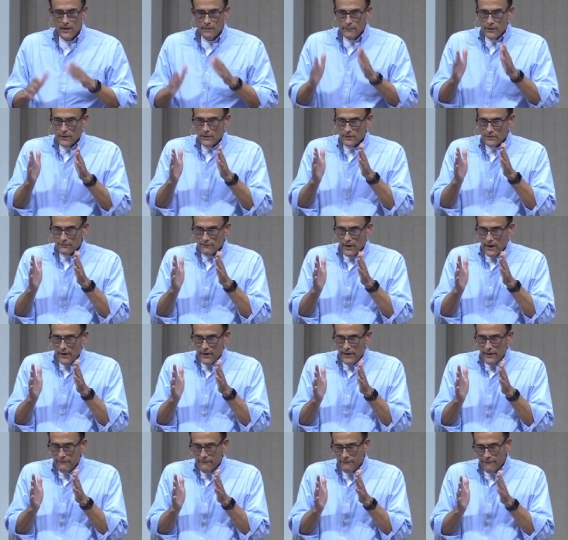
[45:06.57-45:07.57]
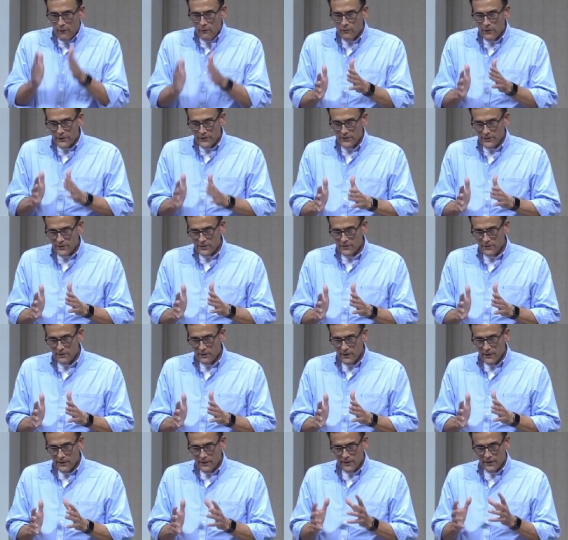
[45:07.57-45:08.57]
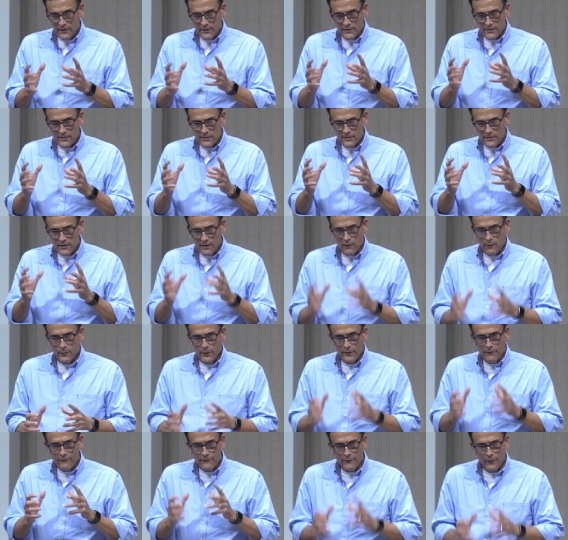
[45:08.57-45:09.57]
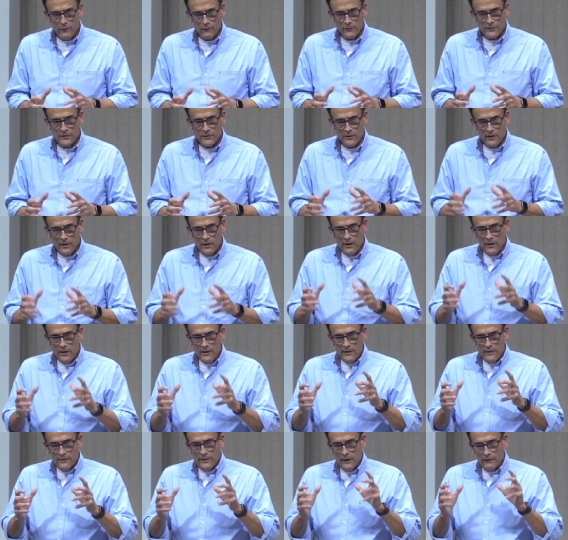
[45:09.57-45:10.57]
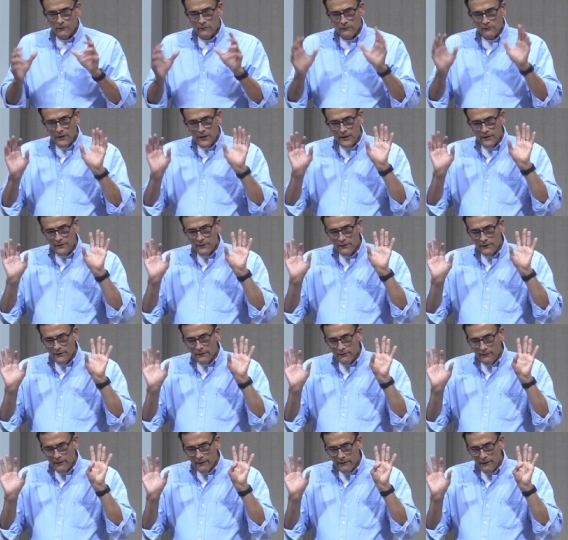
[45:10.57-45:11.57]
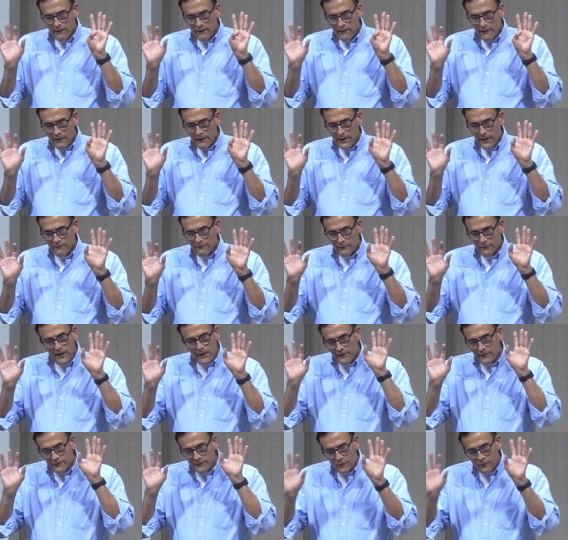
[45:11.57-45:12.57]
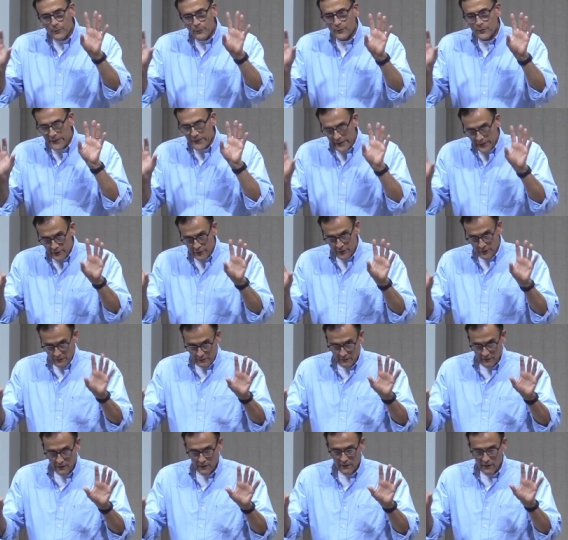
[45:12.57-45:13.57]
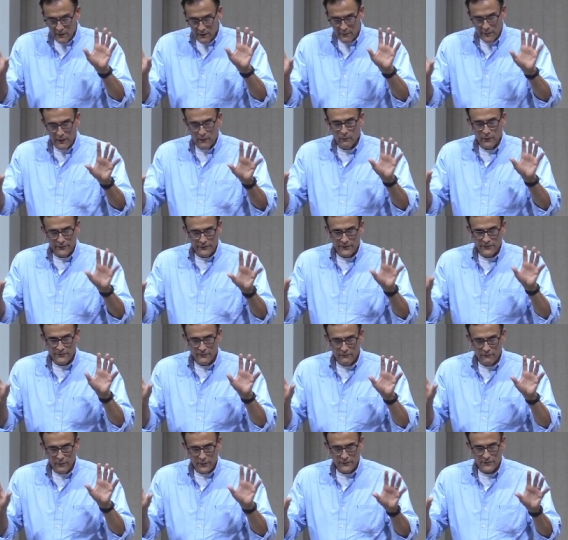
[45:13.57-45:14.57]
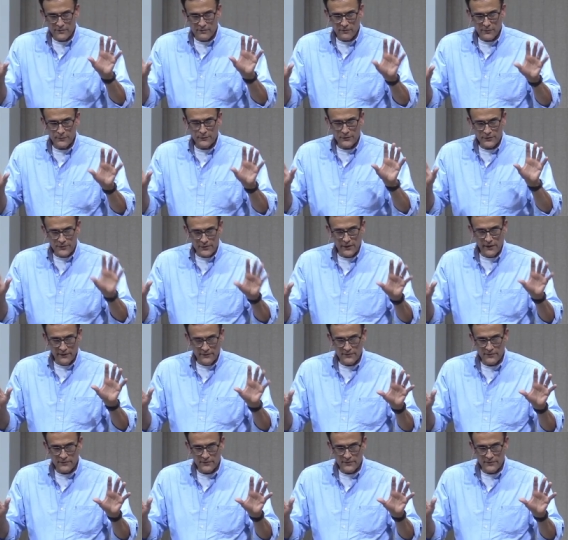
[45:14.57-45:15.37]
Because my focus is helping folks not only have the right interpretation about what the, what the scripture says,